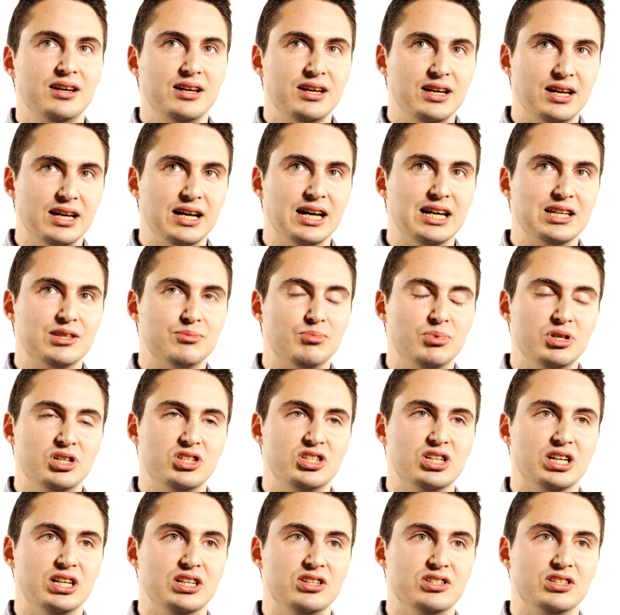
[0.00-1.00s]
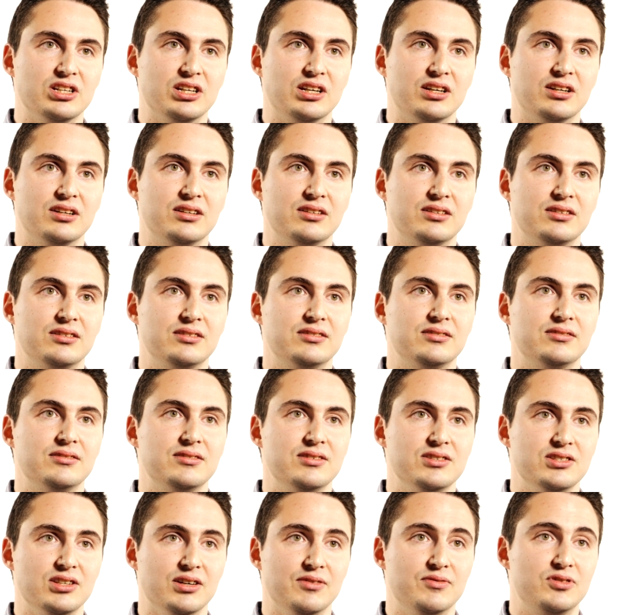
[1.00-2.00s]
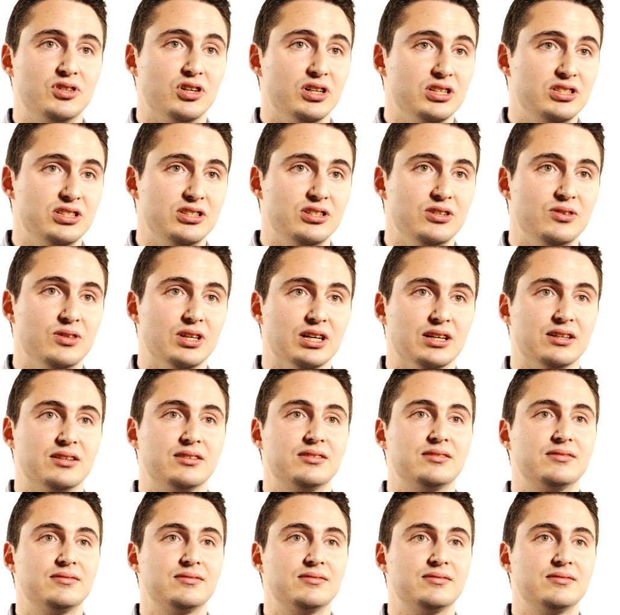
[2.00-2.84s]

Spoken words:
it has been changing as I've tried to do that.